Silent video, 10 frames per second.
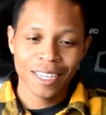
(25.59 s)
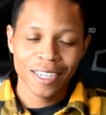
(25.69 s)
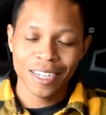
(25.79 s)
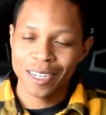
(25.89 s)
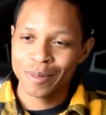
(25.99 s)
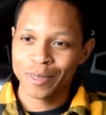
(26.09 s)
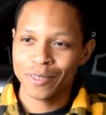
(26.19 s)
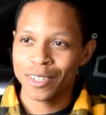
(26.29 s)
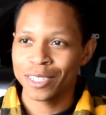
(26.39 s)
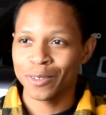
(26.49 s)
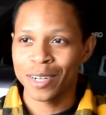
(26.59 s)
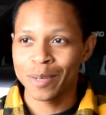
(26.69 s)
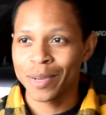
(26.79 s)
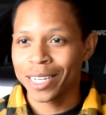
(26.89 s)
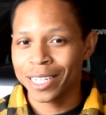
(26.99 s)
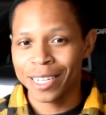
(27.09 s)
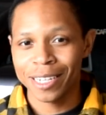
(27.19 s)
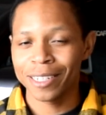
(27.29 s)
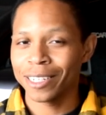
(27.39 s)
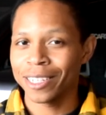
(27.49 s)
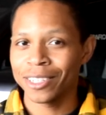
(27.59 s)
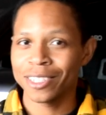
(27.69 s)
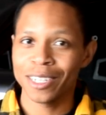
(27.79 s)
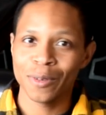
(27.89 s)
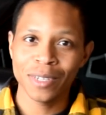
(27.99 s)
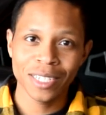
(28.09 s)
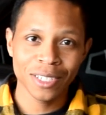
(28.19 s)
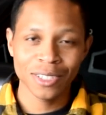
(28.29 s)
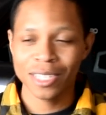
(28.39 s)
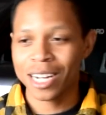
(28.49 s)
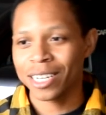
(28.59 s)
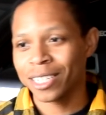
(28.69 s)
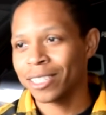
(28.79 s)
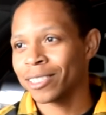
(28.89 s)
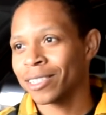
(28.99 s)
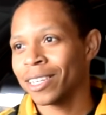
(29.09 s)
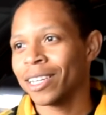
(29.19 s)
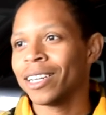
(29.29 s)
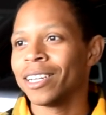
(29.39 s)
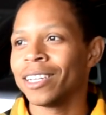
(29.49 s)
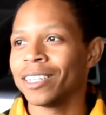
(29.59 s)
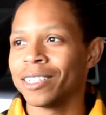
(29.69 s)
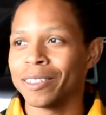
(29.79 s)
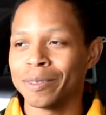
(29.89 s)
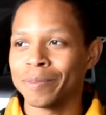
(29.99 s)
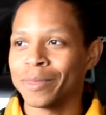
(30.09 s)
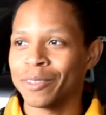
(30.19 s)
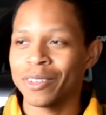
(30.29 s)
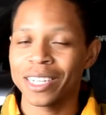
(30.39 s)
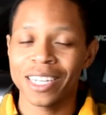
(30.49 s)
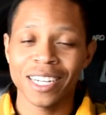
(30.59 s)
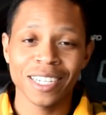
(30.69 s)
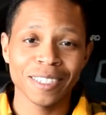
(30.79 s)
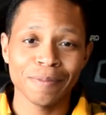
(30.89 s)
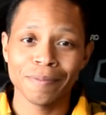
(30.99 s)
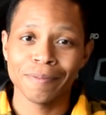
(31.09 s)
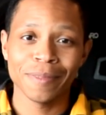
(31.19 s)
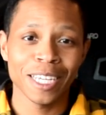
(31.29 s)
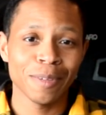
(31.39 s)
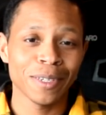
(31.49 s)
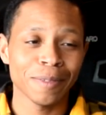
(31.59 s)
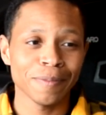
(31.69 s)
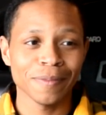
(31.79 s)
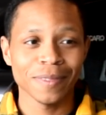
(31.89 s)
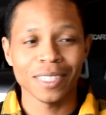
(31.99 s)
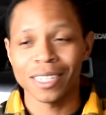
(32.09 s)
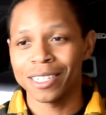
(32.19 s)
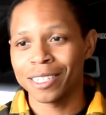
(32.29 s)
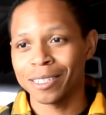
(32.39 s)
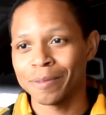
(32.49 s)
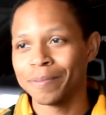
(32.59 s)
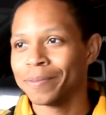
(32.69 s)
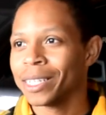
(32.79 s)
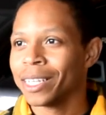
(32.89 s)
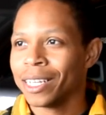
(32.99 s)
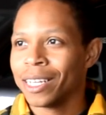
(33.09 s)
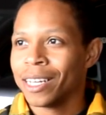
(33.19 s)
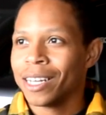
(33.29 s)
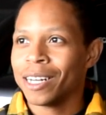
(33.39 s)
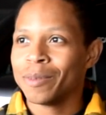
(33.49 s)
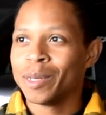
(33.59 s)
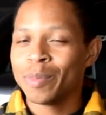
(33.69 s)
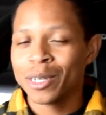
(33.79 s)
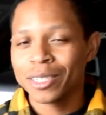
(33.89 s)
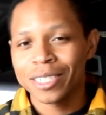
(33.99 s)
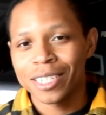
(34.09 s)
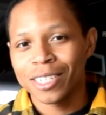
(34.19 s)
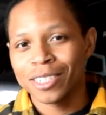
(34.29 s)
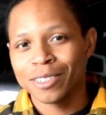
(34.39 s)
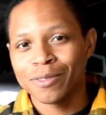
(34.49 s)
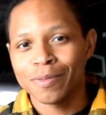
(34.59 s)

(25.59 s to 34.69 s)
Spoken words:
as far as the wide body kit, the other set of wheels, tires. If I got it, name it. Uh, I'll be posting it all on